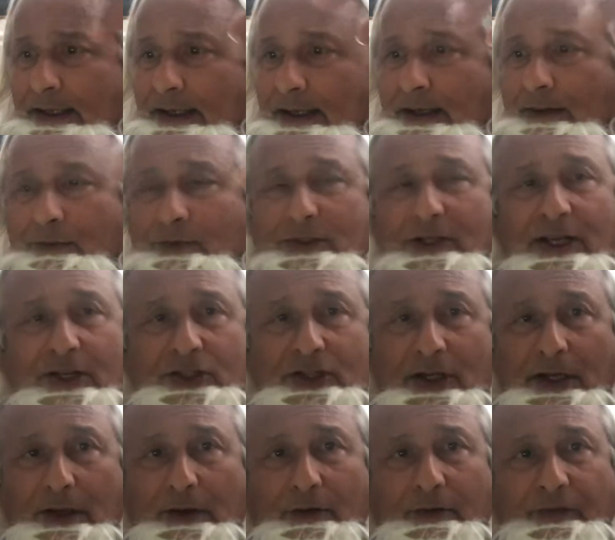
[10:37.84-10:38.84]
It was actually
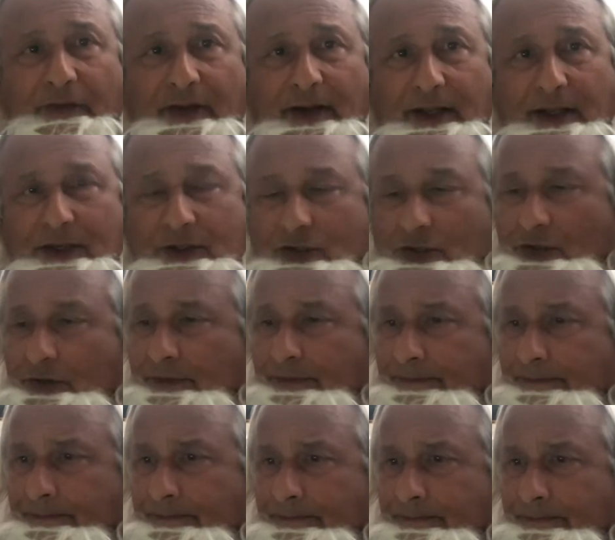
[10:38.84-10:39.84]
a little village.
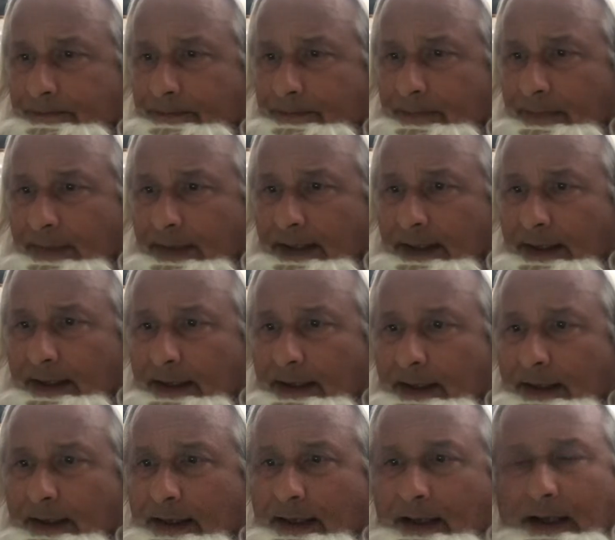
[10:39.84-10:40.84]

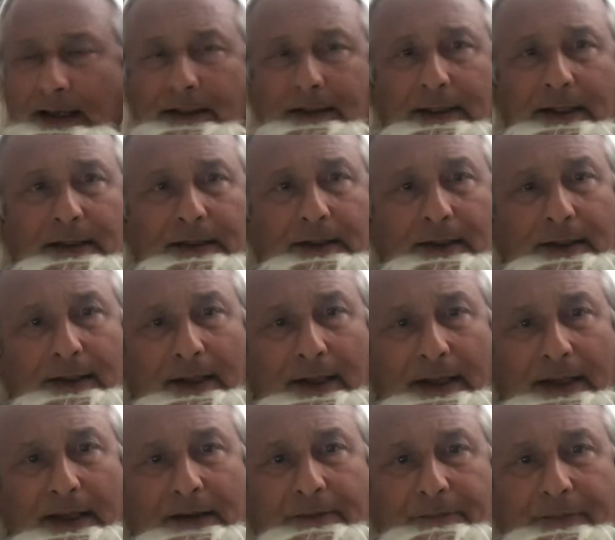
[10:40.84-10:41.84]
And then
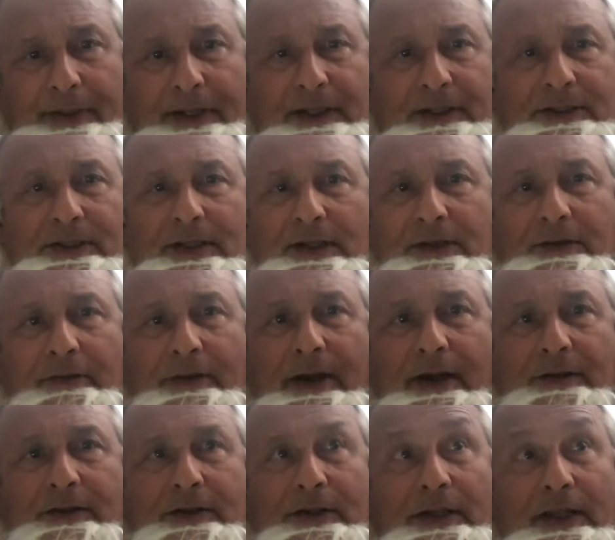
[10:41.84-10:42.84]
A and B turned
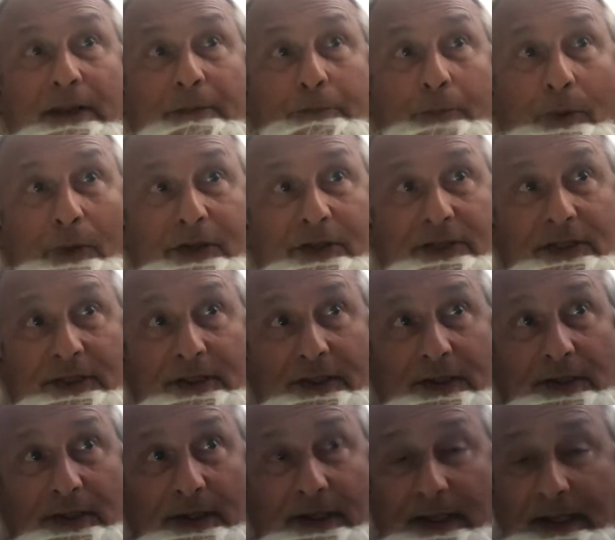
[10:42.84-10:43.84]
round and they pointed
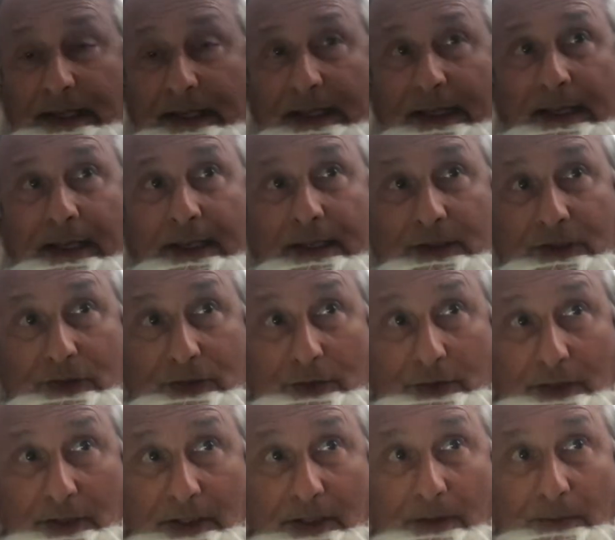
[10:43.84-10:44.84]
to
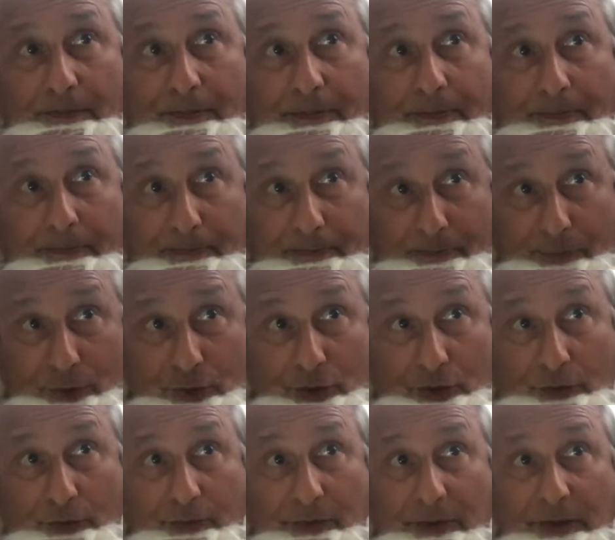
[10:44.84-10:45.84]
little
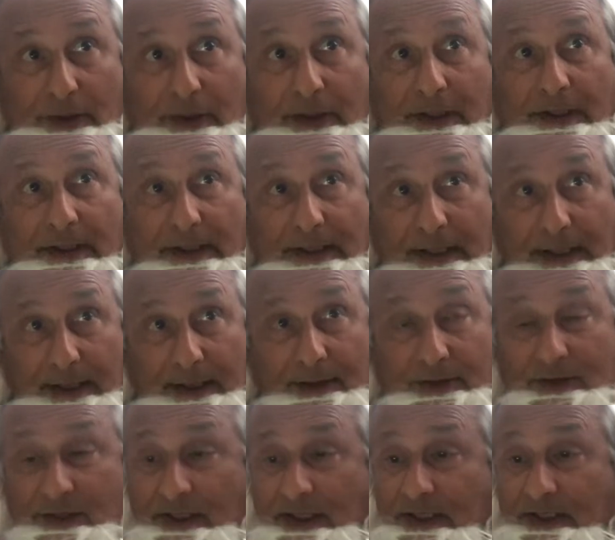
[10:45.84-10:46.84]
children in the
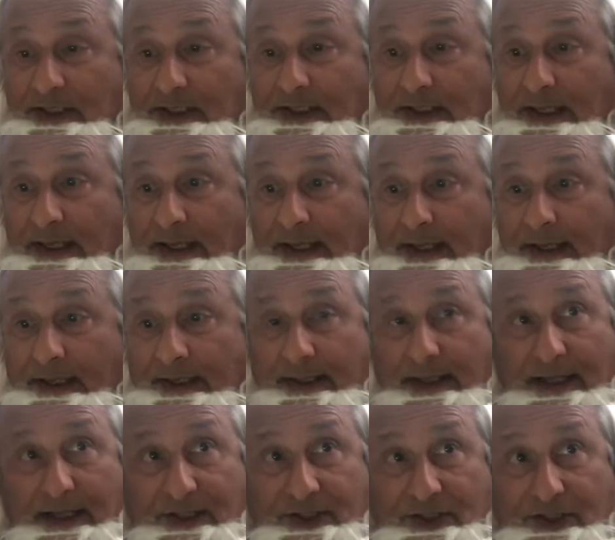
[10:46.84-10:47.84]
clouds and they said,
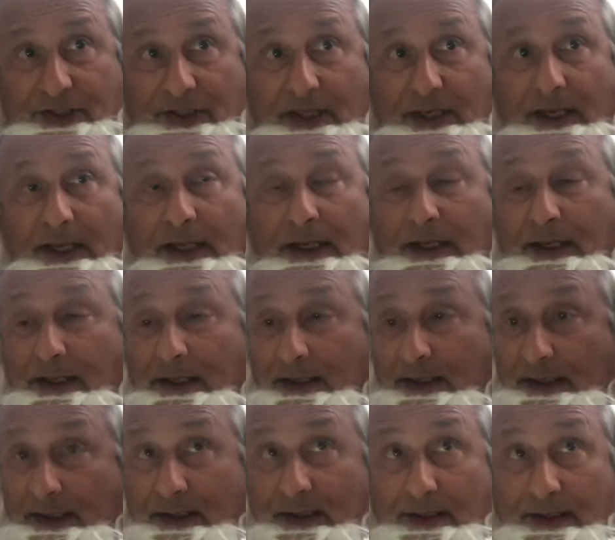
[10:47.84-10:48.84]
there's C,
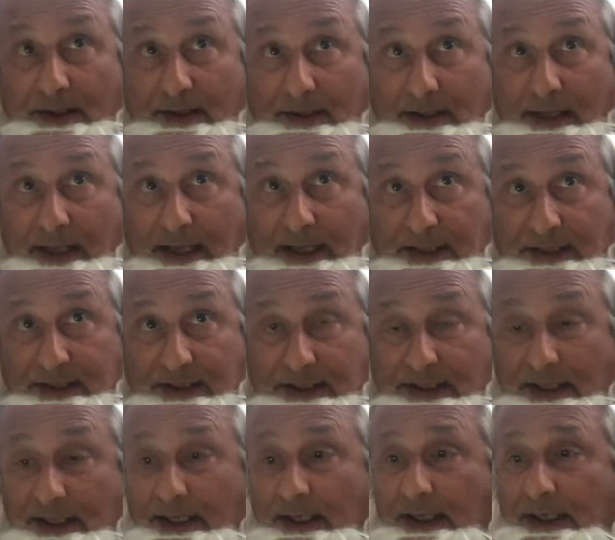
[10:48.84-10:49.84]
there's
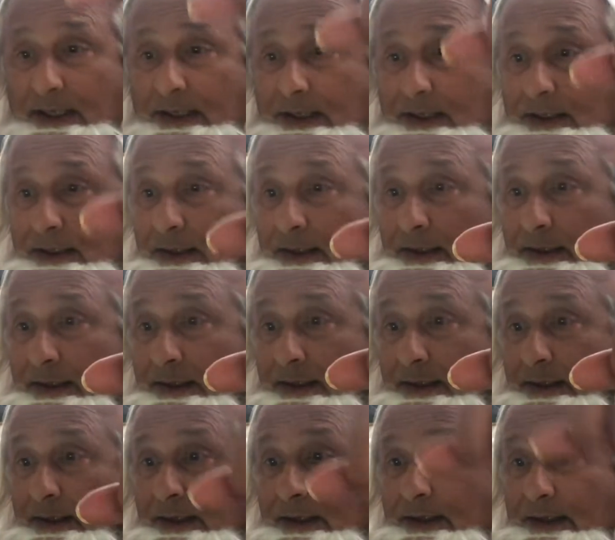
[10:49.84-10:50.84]
D,
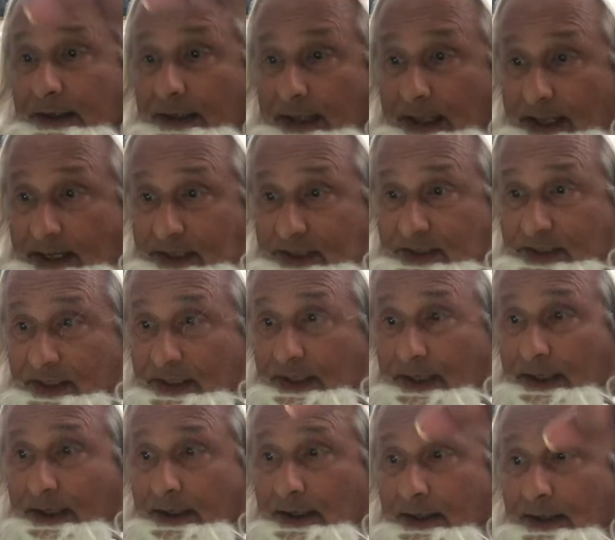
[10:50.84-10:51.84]
there's
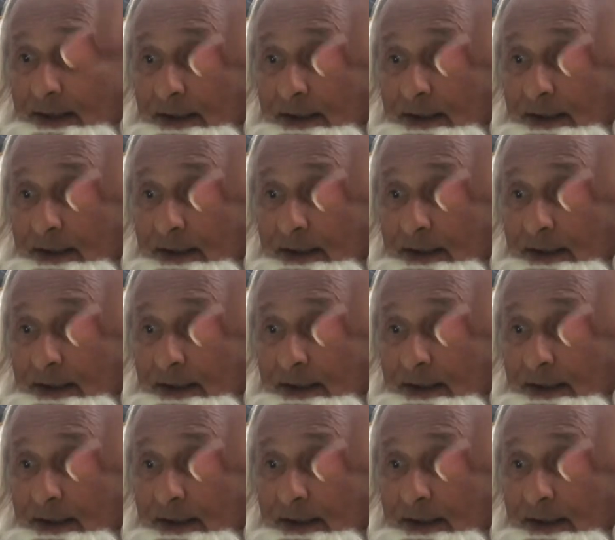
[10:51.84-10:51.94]
E.